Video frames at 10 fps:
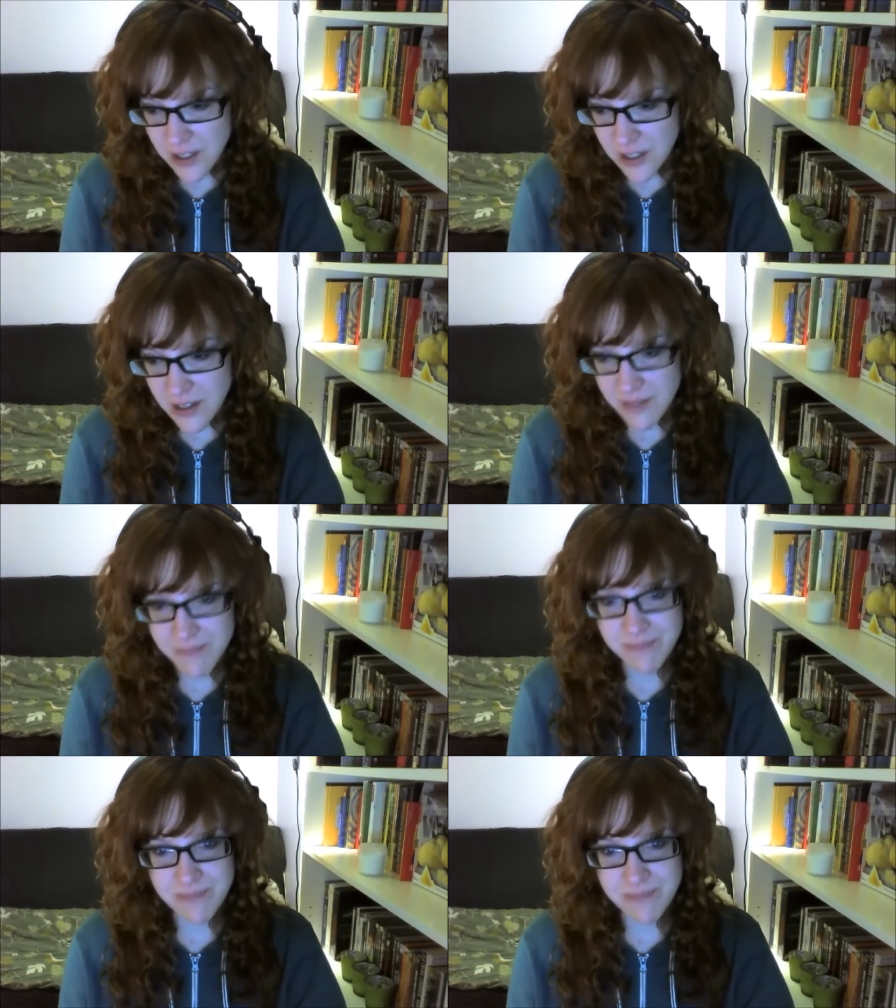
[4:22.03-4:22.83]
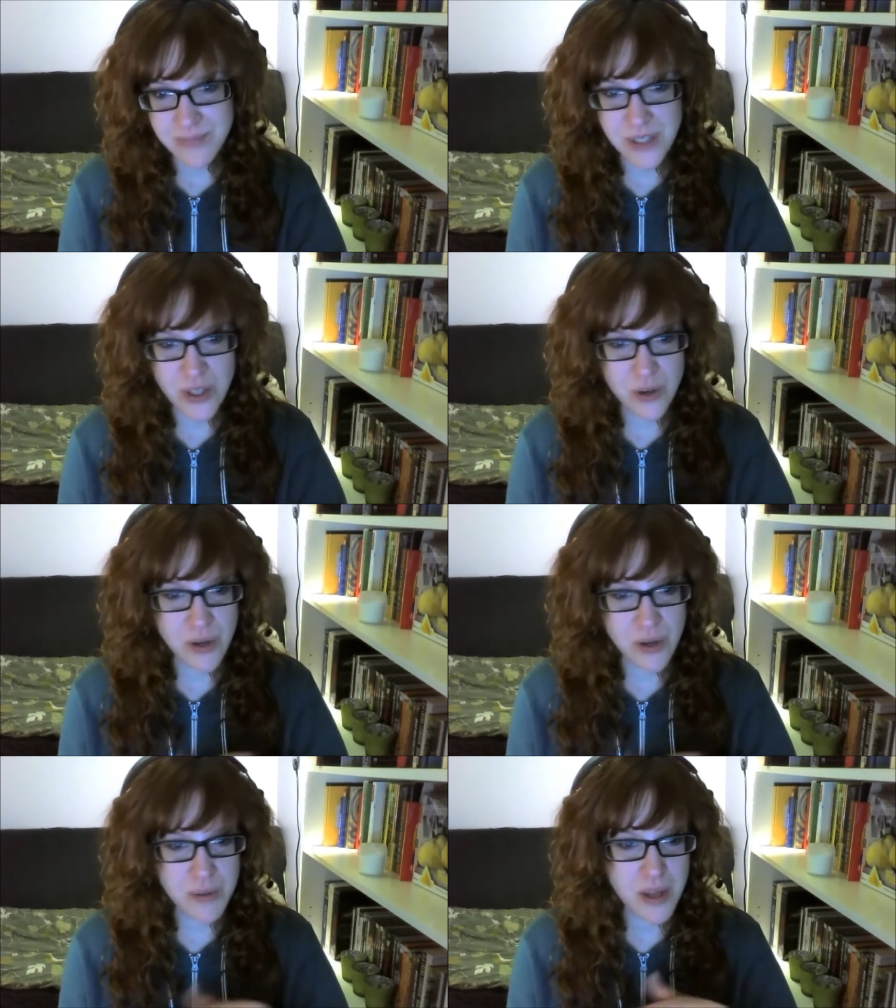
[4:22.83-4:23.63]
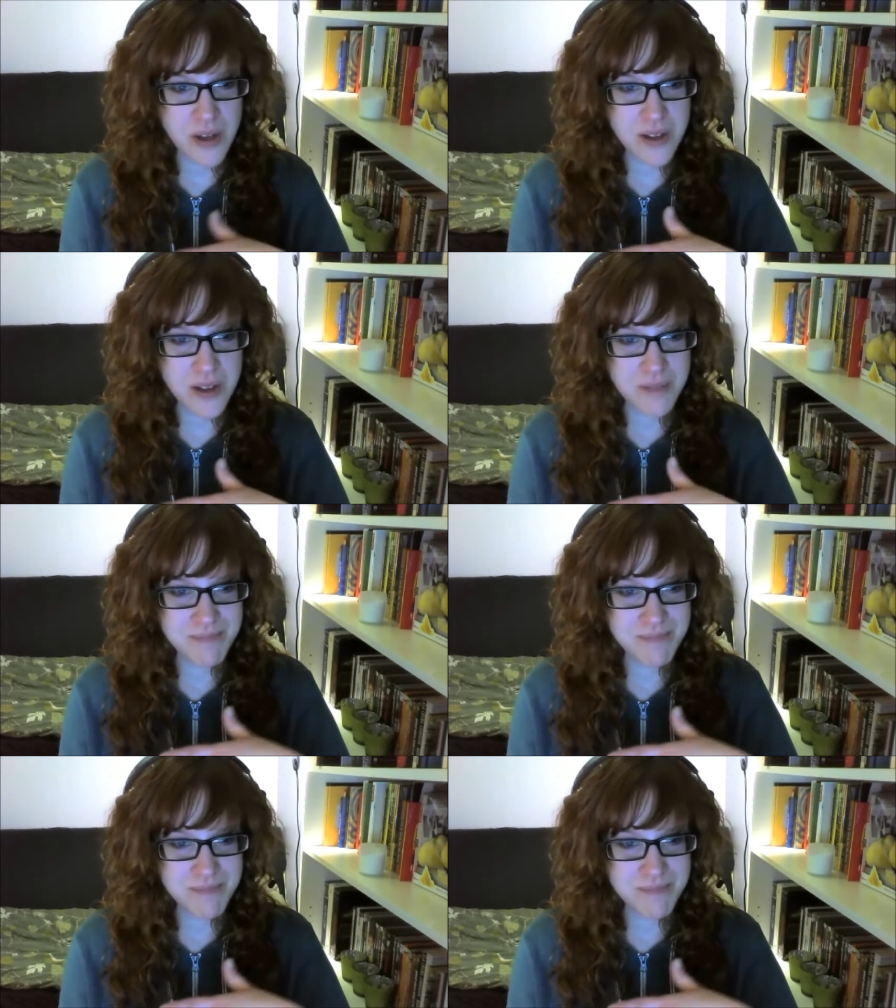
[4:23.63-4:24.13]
Um, you know, a, a,